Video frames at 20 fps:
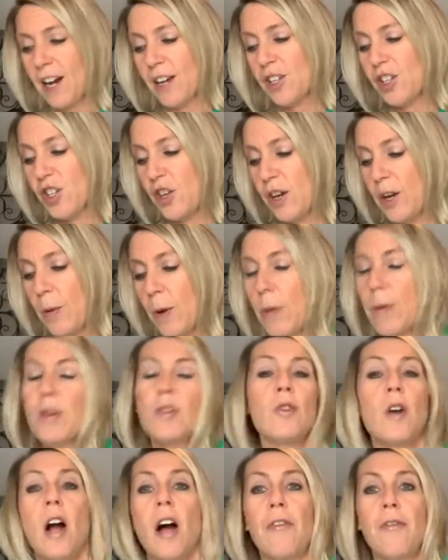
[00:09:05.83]
I'll I'll show you what we'll
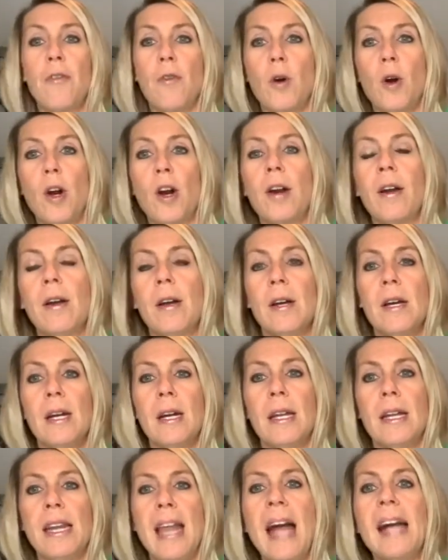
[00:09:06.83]
draw for
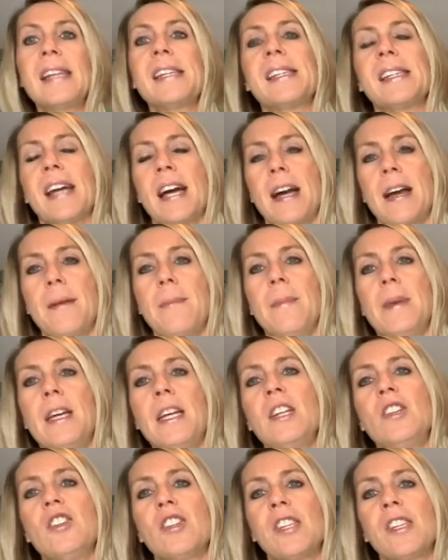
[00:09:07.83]
next time
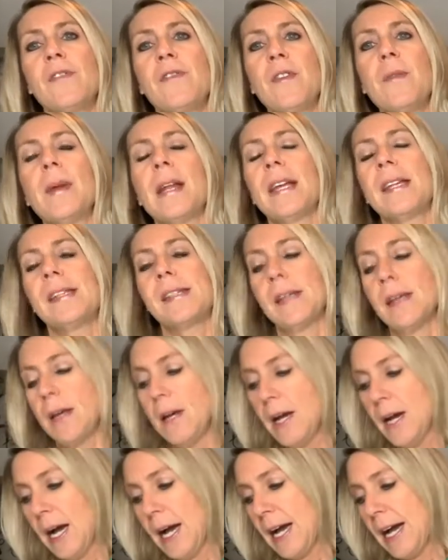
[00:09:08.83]
in just a few minutes.
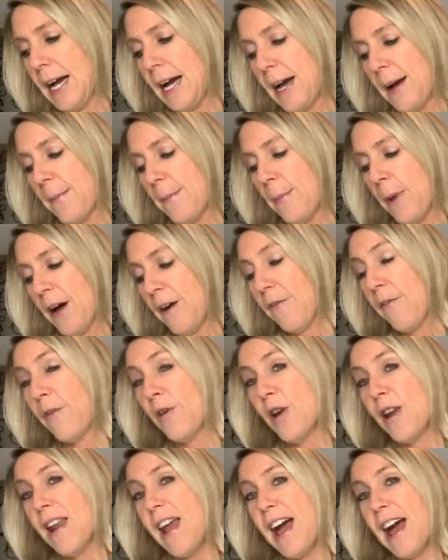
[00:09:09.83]
Um, but
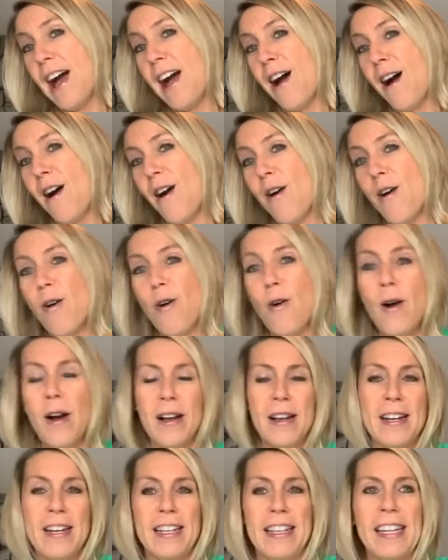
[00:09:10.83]
for now,
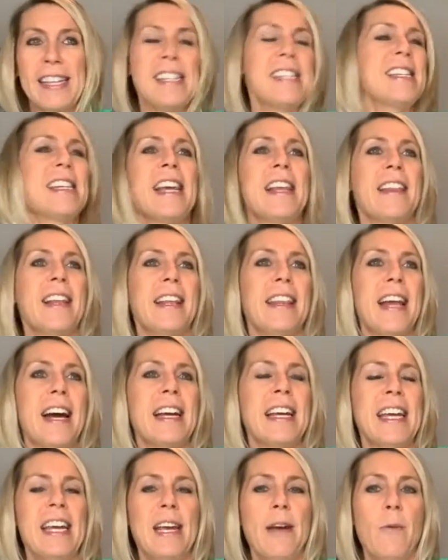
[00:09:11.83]
let's see, the
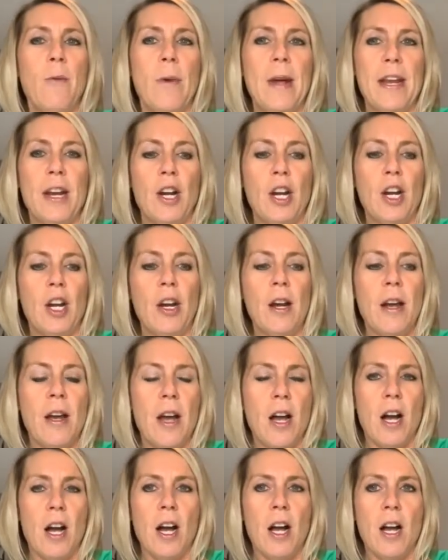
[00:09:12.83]
lucky winner
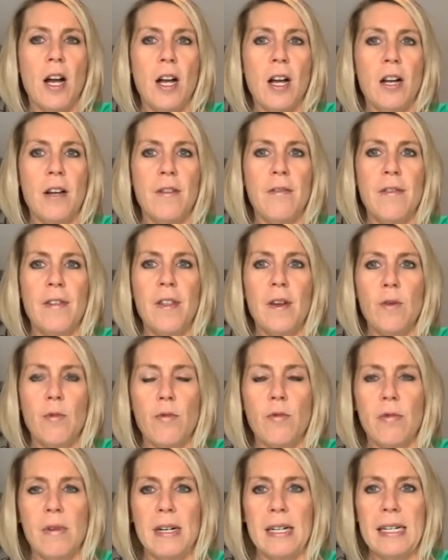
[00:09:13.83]
of the
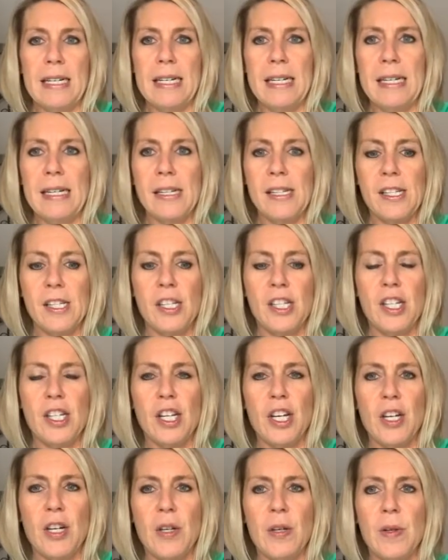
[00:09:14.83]

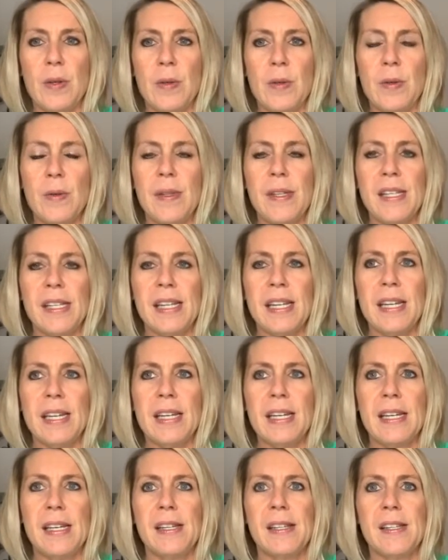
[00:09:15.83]
rhinestones
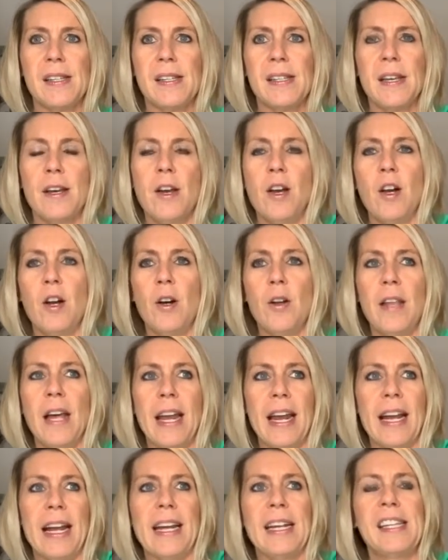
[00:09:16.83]
is, hold
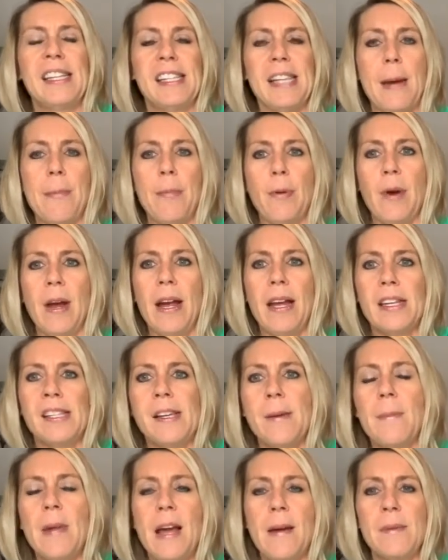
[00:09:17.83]
on, I gotta separate.
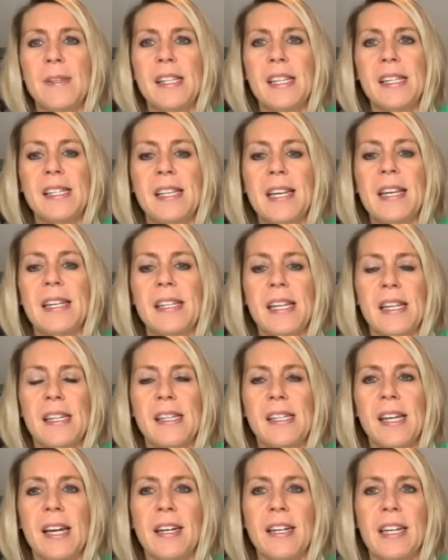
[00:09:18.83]
Sometimes these things get
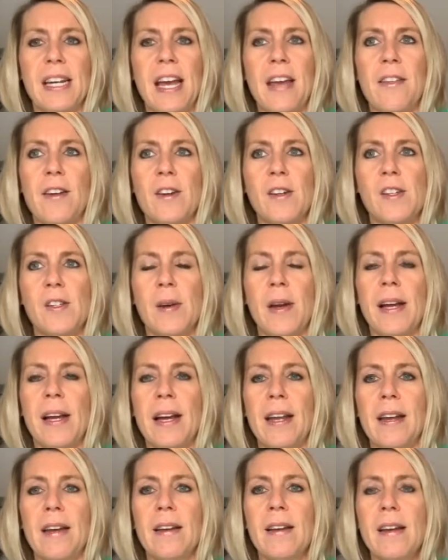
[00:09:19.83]
stuck together, so I
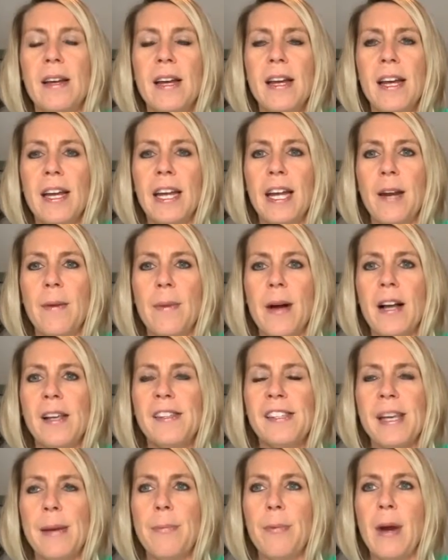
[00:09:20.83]
gotta get them all
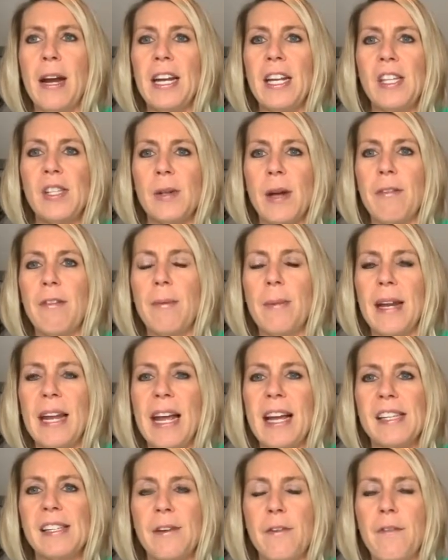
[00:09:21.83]
separated so everybody
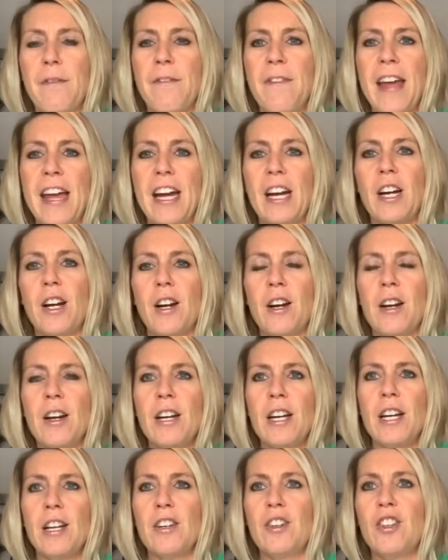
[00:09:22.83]
has a fair
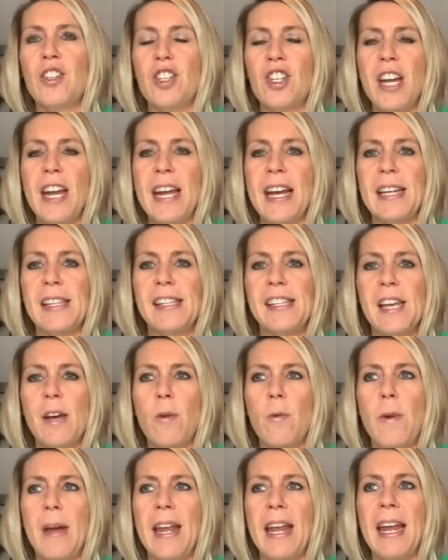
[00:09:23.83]
chance
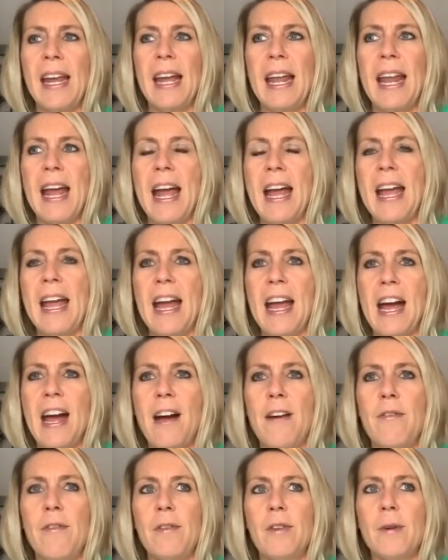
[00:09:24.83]
at winning. And I
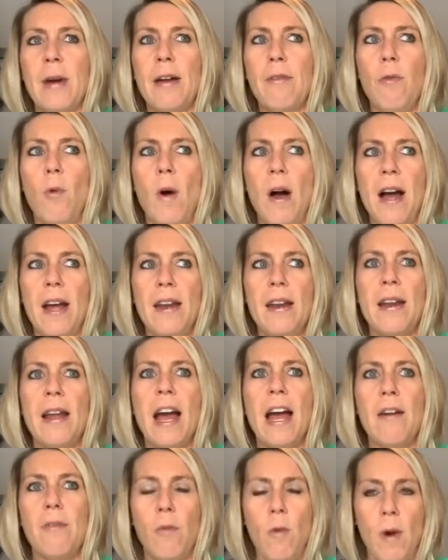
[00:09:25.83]
have, do I have one?
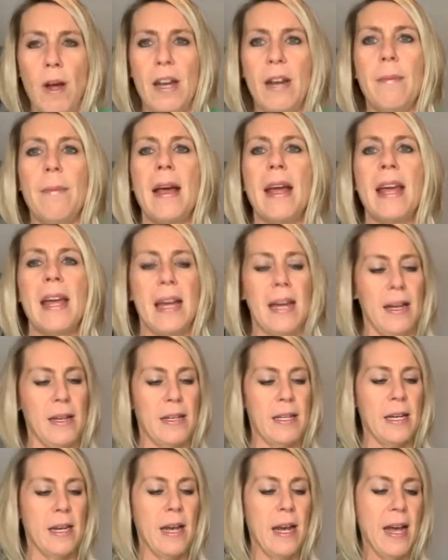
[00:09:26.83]
I have one in my hand.